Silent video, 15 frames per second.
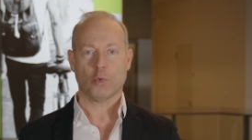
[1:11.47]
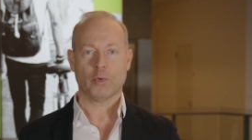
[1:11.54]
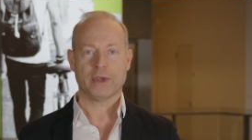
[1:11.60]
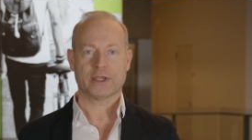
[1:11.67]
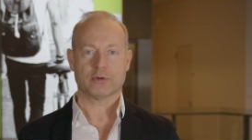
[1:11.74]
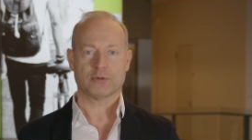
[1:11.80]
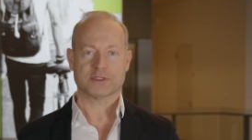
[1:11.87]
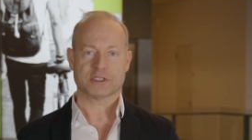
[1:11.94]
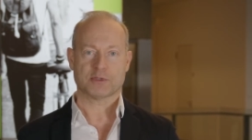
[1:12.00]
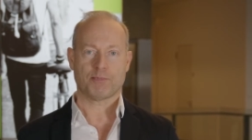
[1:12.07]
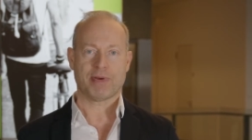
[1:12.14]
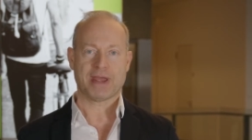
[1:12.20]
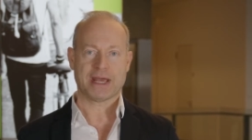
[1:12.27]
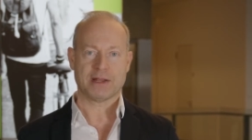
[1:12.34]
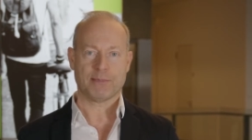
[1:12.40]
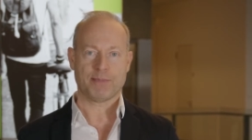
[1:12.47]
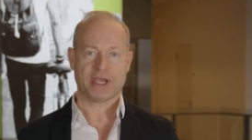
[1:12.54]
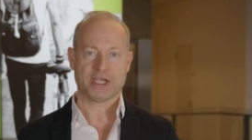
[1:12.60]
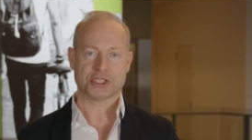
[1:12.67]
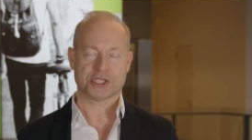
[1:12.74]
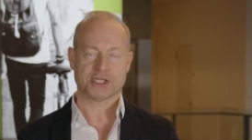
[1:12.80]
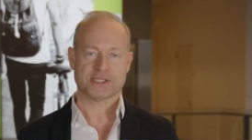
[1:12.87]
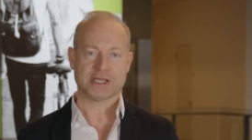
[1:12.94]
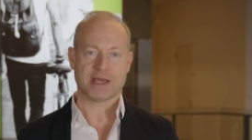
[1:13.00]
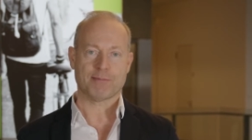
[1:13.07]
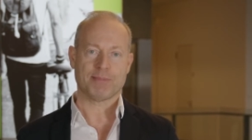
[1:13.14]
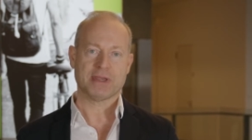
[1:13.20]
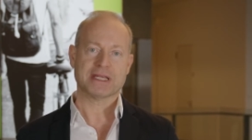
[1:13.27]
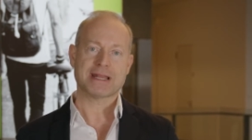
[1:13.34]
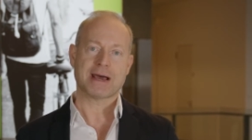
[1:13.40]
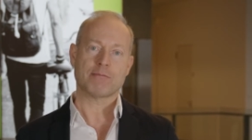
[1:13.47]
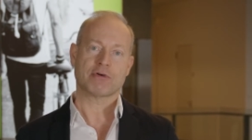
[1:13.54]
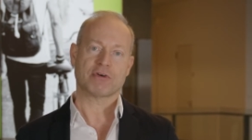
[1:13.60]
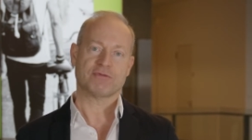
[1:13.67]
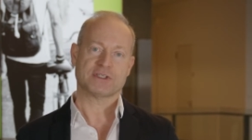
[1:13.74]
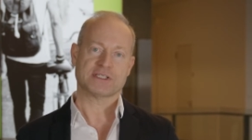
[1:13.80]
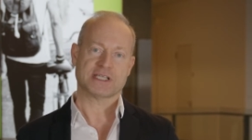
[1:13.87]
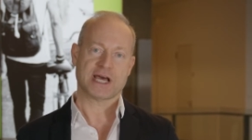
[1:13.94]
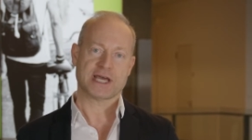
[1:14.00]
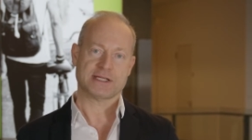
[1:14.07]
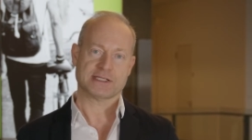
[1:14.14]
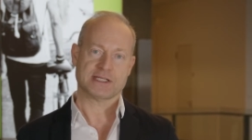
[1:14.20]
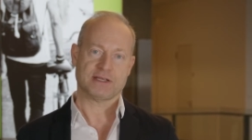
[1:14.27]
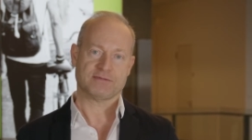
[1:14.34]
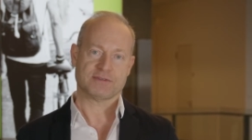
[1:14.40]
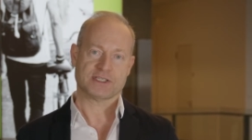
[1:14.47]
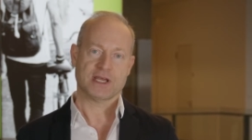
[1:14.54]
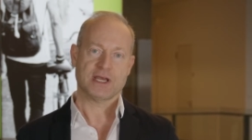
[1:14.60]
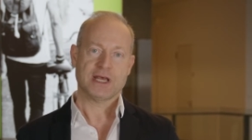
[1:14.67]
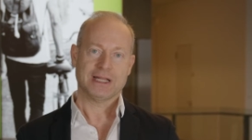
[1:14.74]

we could spare the patient a big number of sinus lifts.